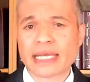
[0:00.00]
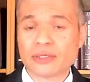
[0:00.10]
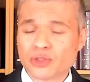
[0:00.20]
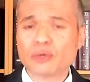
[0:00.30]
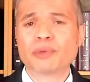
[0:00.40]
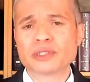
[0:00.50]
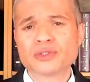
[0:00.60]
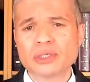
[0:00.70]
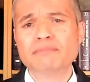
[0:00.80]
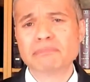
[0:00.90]
and
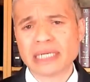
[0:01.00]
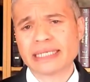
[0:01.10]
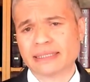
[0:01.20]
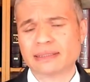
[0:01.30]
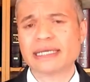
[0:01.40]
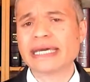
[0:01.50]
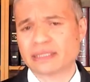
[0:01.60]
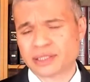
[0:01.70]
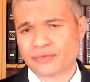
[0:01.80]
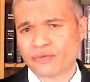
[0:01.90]
2.2 million
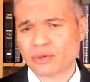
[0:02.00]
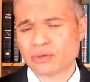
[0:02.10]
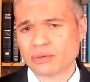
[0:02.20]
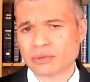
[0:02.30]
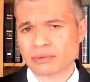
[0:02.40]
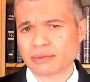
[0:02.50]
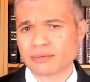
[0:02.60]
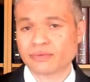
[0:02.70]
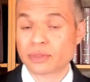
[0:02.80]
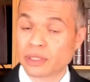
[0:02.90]
deaths for
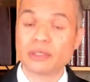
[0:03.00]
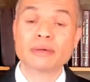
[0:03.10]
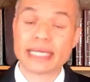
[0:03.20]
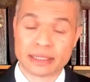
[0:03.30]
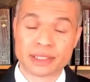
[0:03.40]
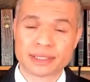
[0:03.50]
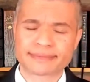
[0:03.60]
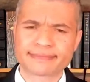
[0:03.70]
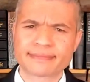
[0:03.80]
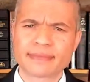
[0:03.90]
the US.
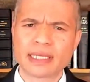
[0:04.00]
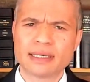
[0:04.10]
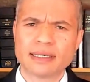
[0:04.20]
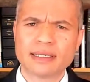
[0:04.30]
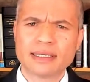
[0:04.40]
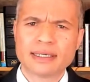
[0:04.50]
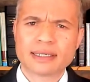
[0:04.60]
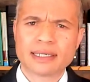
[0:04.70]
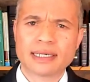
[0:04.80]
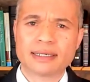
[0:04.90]

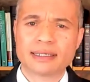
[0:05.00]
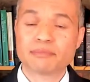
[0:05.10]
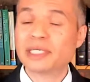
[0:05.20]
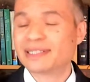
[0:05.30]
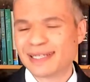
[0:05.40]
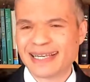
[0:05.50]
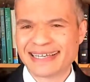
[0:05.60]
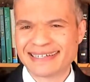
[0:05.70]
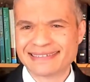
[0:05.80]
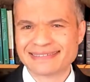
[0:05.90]
Now,
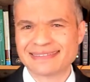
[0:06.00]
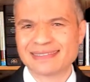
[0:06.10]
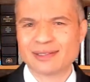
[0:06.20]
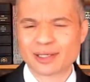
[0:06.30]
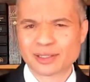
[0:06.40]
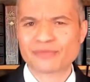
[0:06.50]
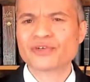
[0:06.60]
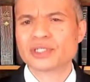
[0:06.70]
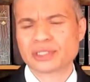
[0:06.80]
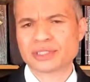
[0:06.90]
admittedly, Dr.
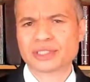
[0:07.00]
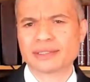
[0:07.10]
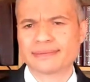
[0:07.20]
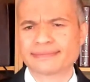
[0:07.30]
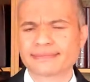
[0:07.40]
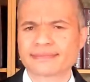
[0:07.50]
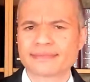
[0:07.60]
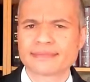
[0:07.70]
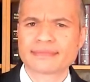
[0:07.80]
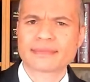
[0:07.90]
Ferguson
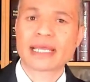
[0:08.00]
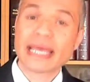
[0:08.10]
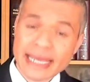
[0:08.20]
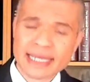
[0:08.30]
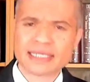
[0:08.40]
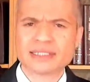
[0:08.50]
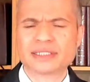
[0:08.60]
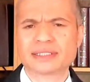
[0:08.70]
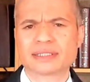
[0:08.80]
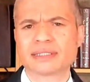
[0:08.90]

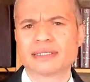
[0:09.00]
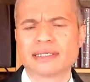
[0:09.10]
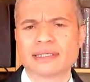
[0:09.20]
has